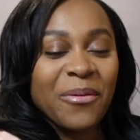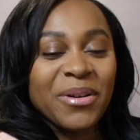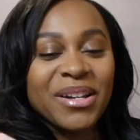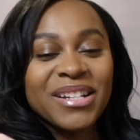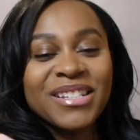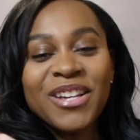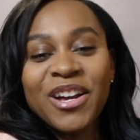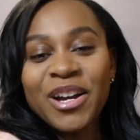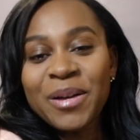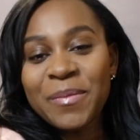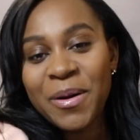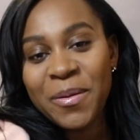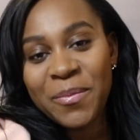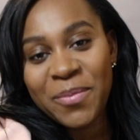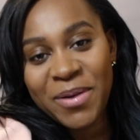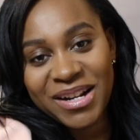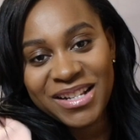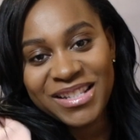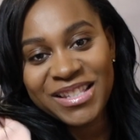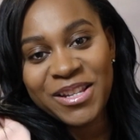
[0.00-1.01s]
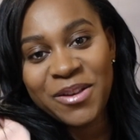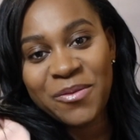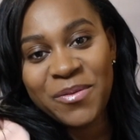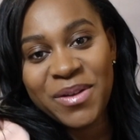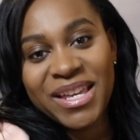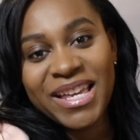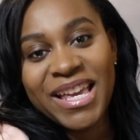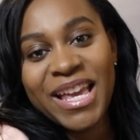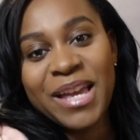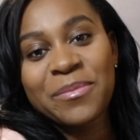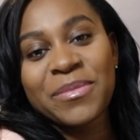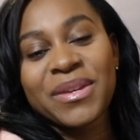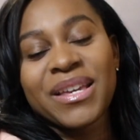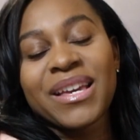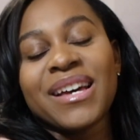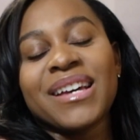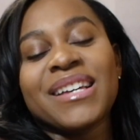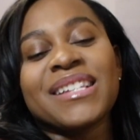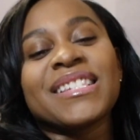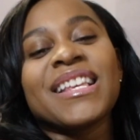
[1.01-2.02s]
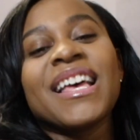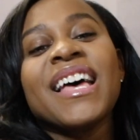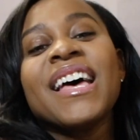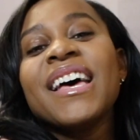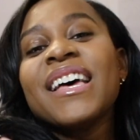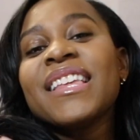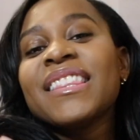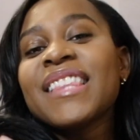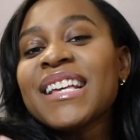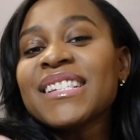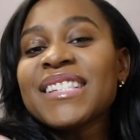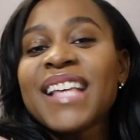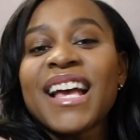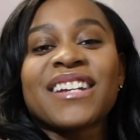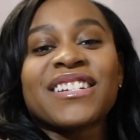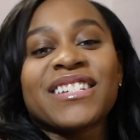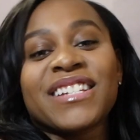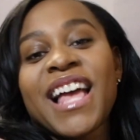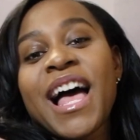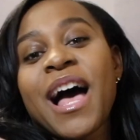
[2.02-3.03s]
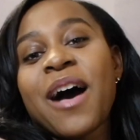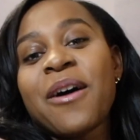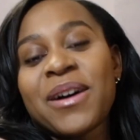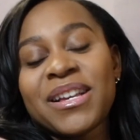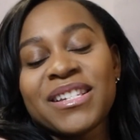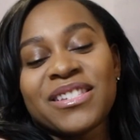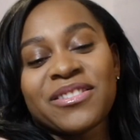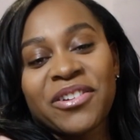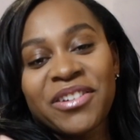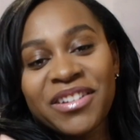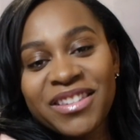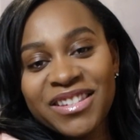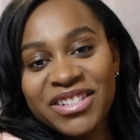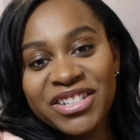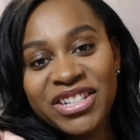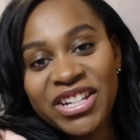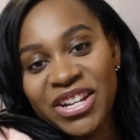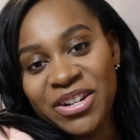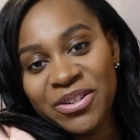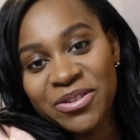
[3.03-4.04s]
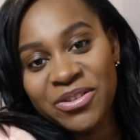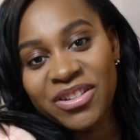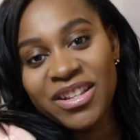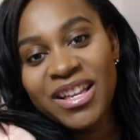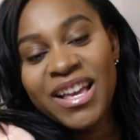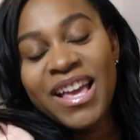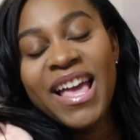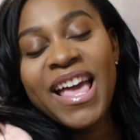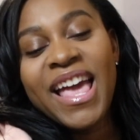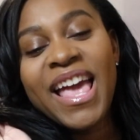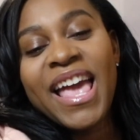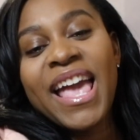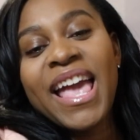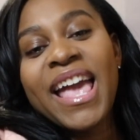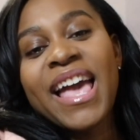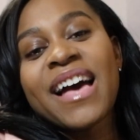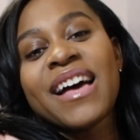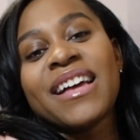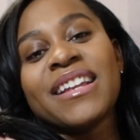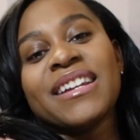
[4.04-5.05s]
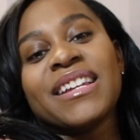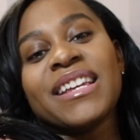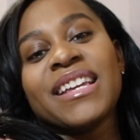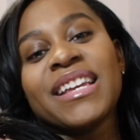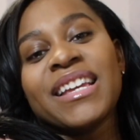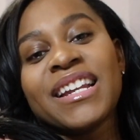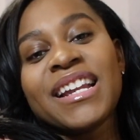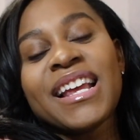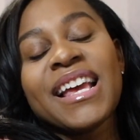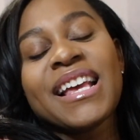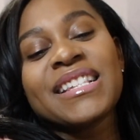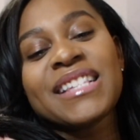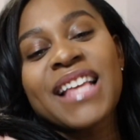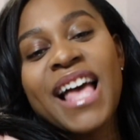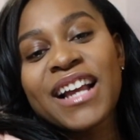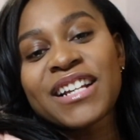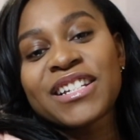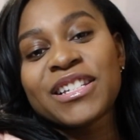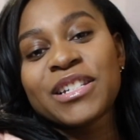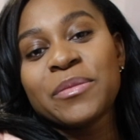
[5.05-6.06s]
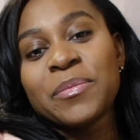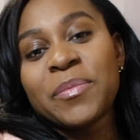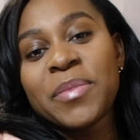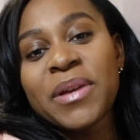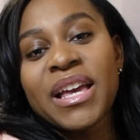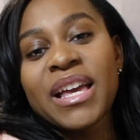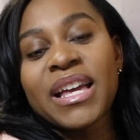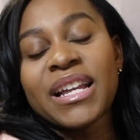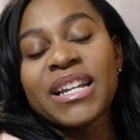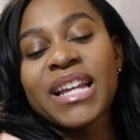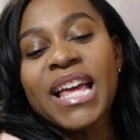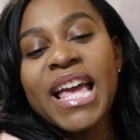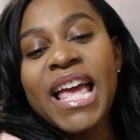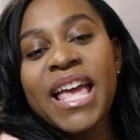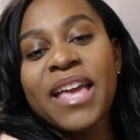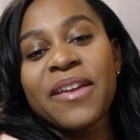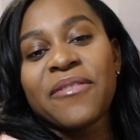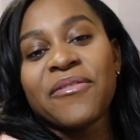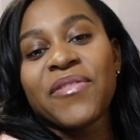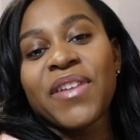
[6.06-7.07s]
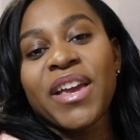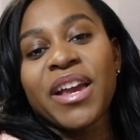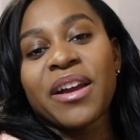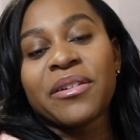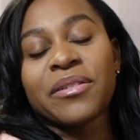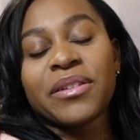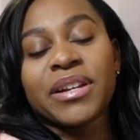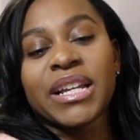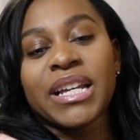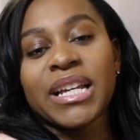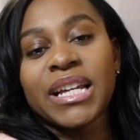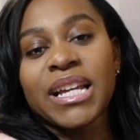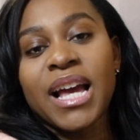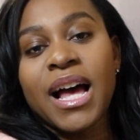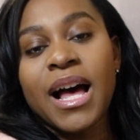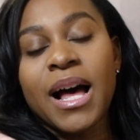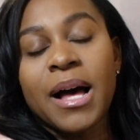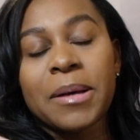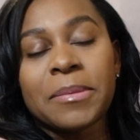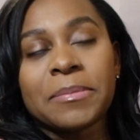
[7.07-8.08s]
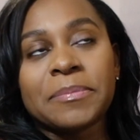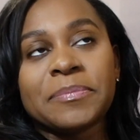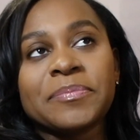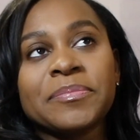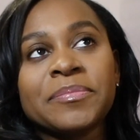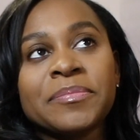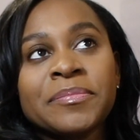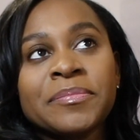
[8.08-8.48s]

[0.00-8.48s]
want to talk about pregnancy and weight gain because that's actually how I started this channel, and it has actually been a very um,